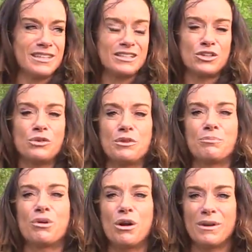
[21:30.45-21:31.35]
I started with
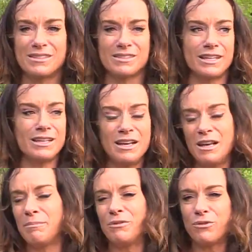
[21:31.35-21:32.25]
pro wrestling
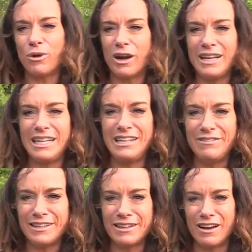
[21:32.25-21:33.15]
before I
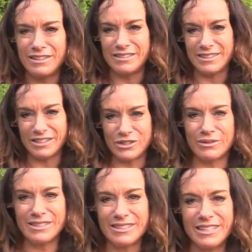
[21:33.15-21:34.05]
even got into session
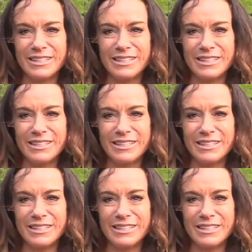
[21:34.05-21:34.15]
wrestling.